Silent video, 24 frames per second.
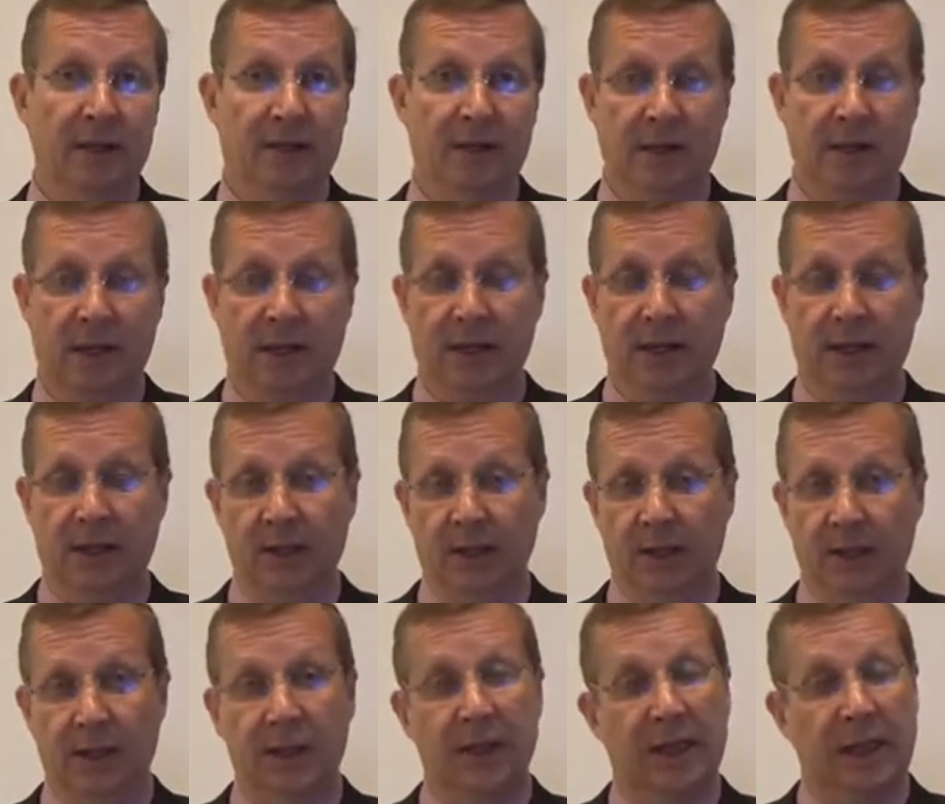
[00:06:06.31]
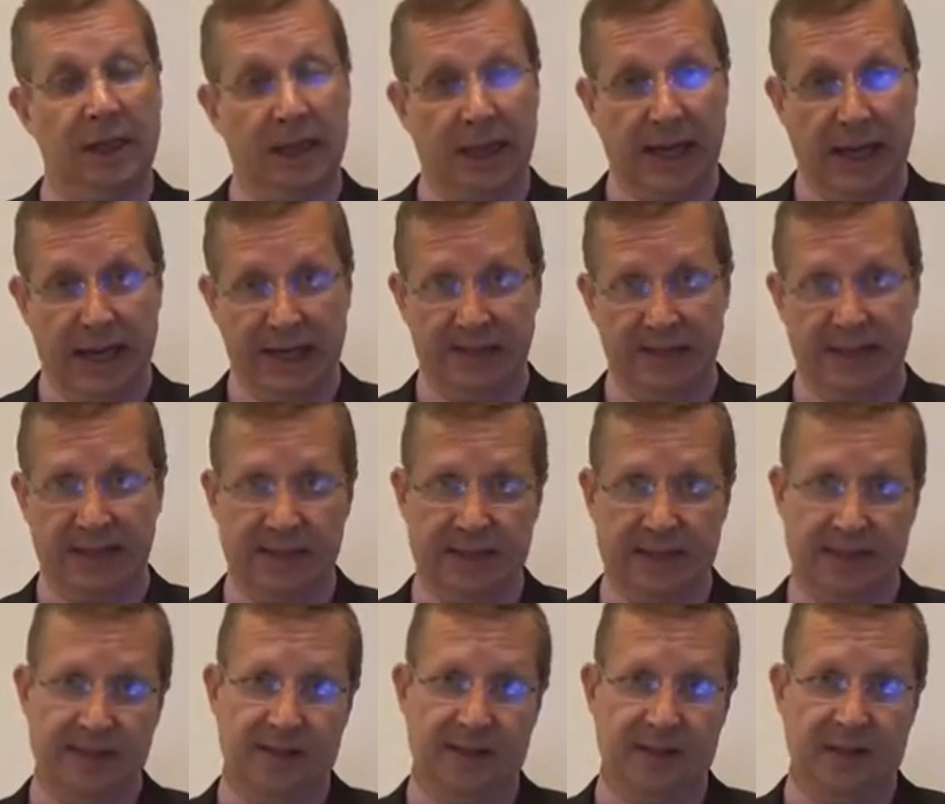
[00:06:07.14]
the last
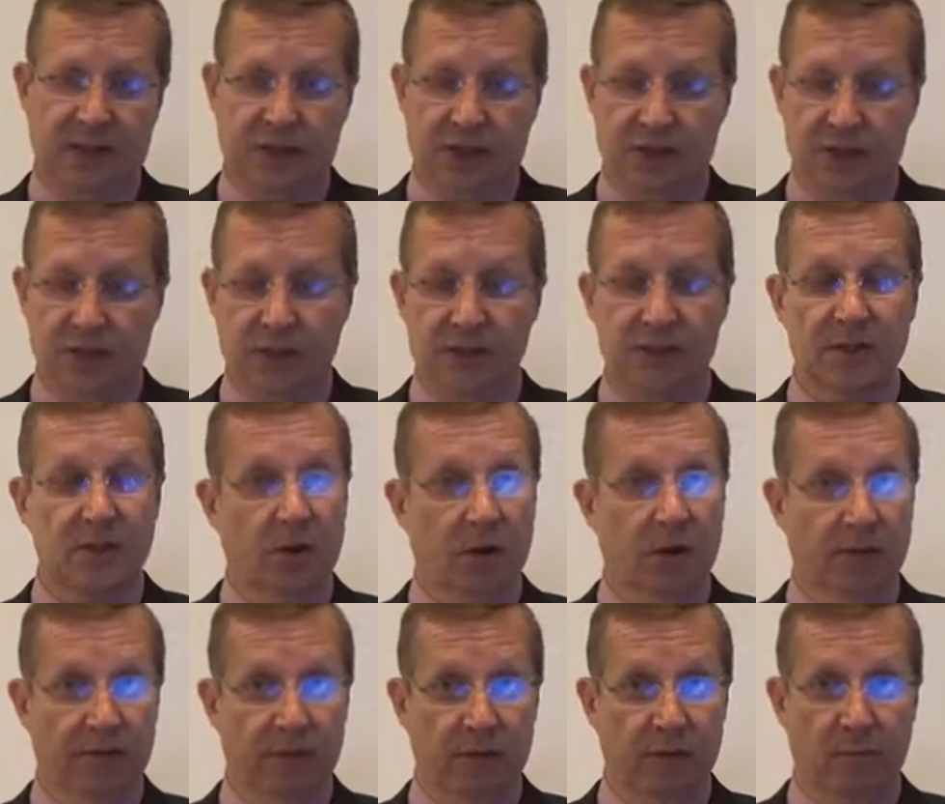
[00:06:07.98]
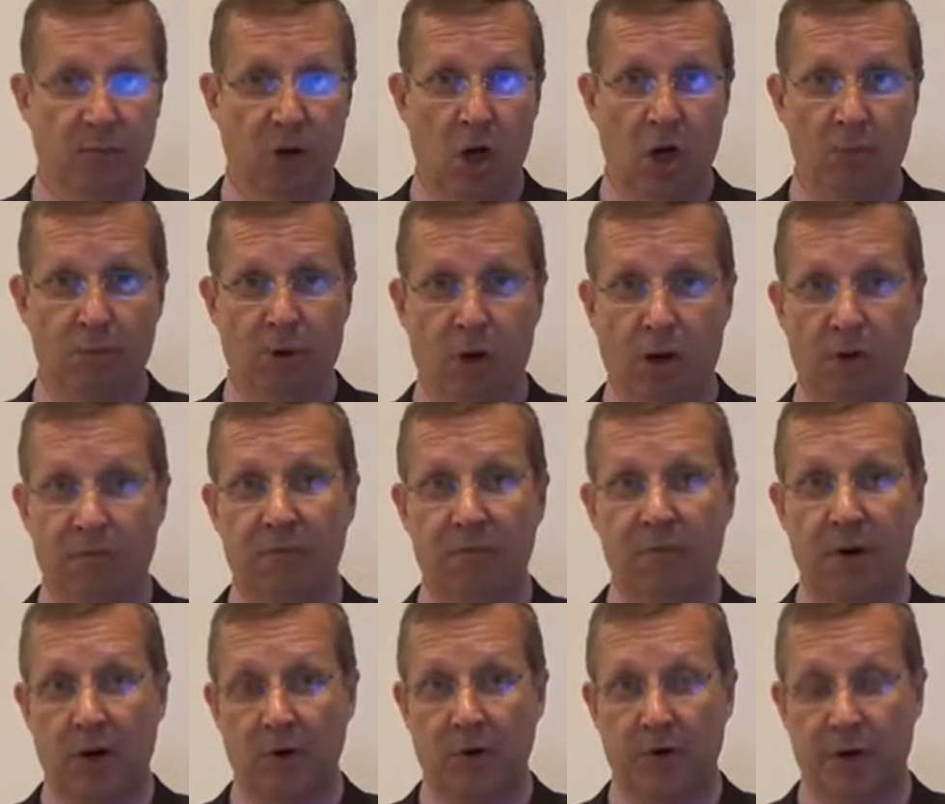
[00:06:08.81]
6 digits of the mobile
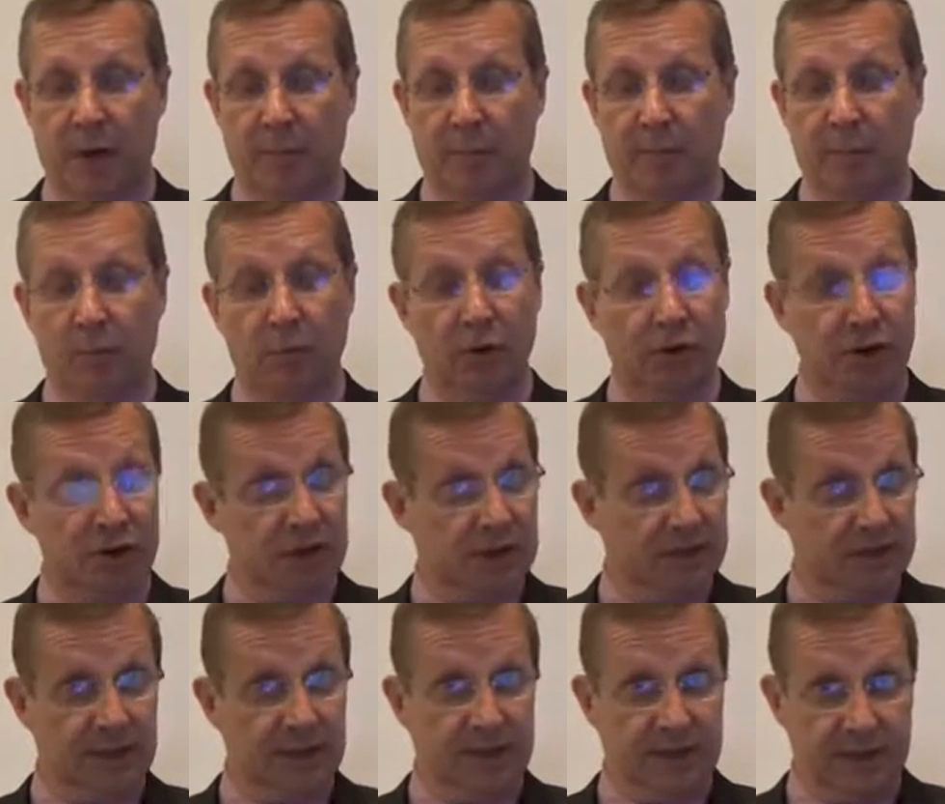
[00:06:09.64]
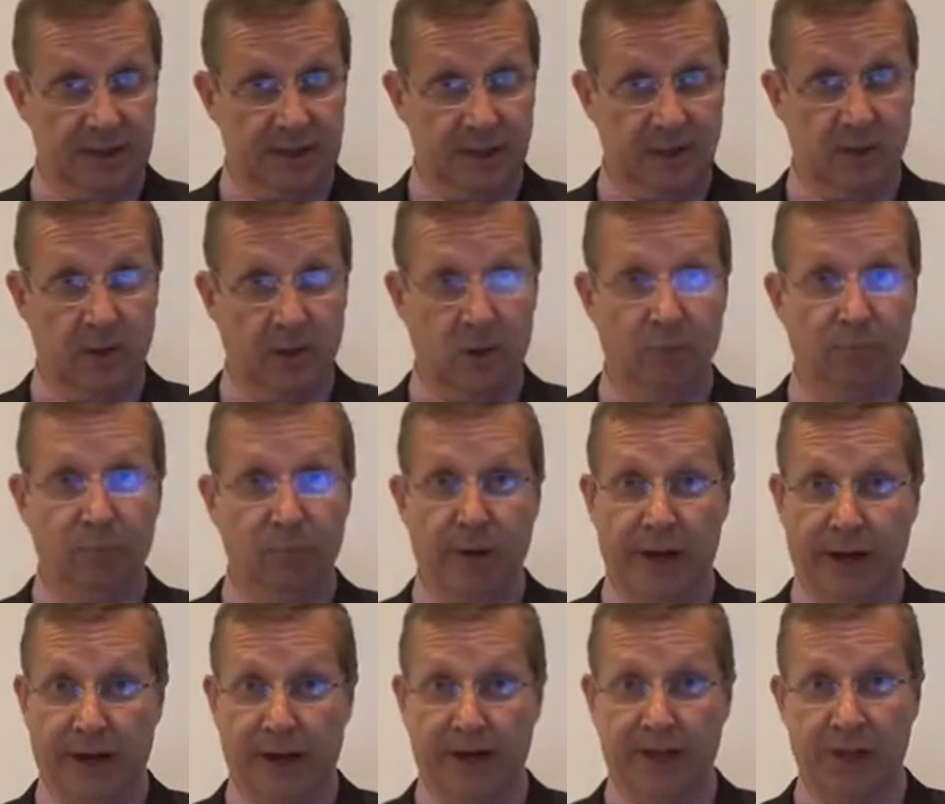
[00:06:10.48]
phone number which is listed on
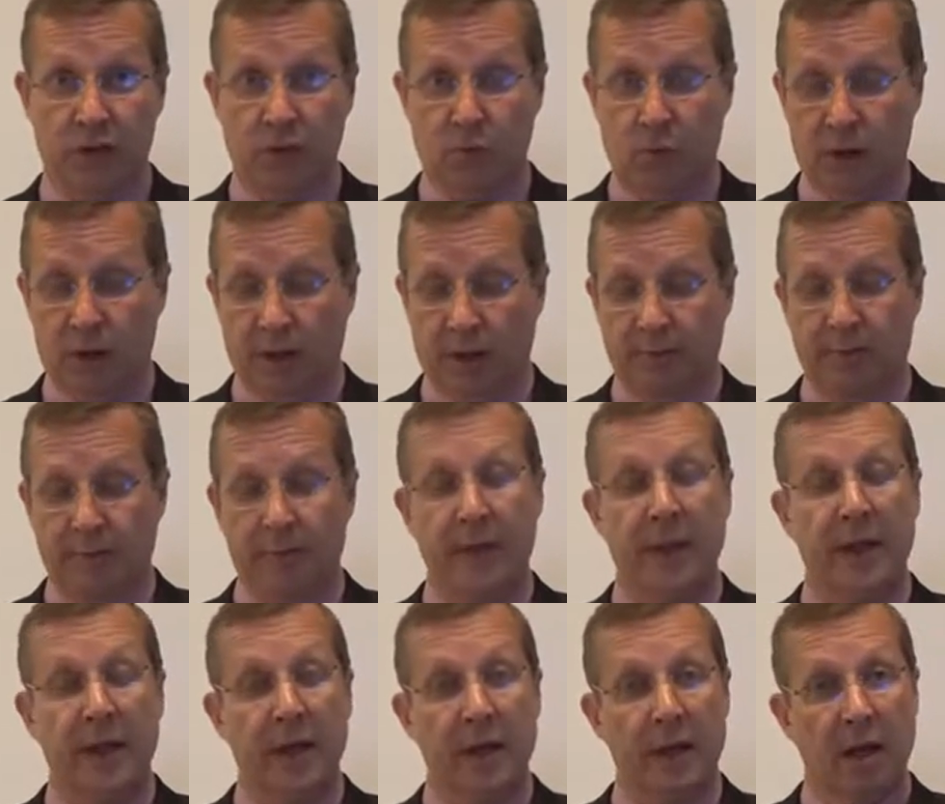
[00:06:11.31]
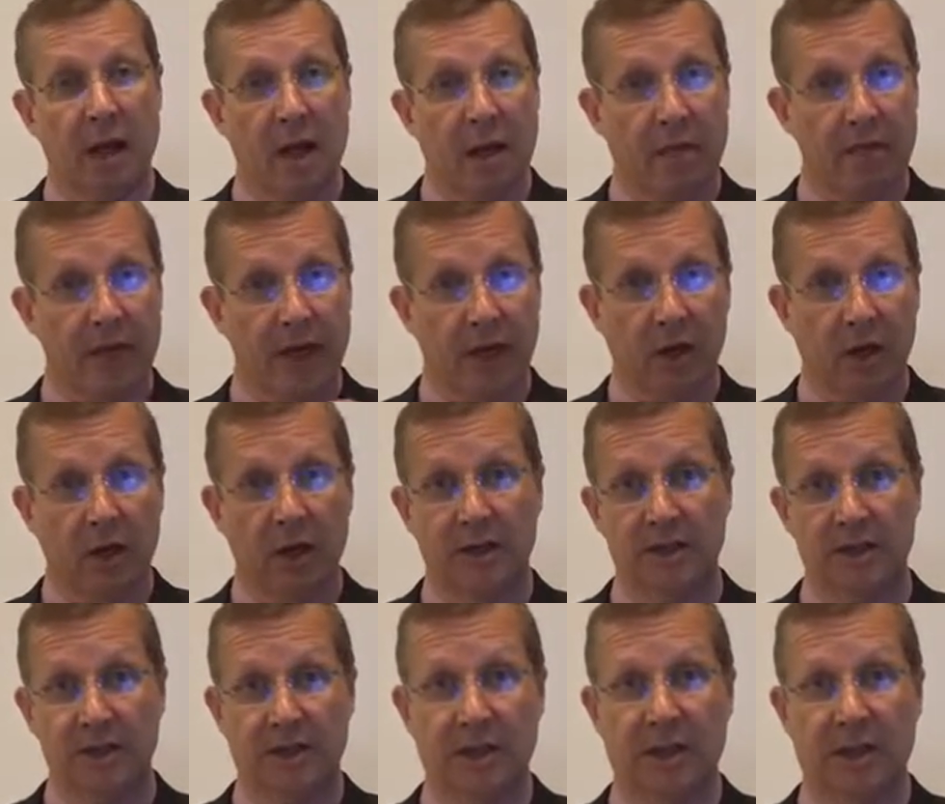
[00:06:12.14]
page 1. That
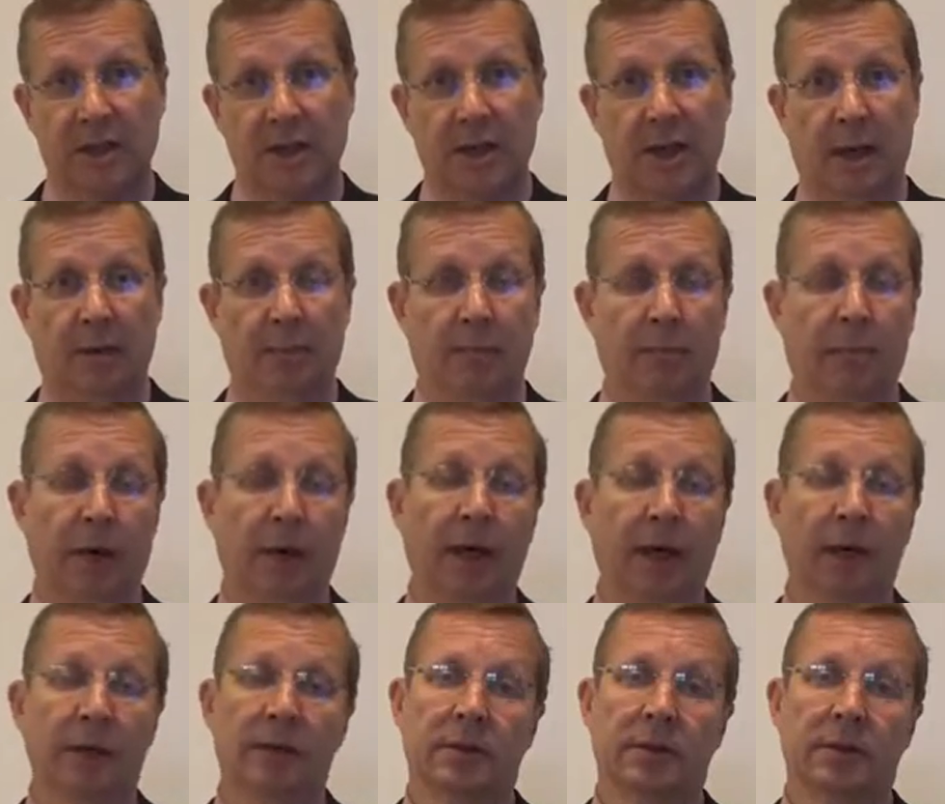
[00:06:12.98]
ID number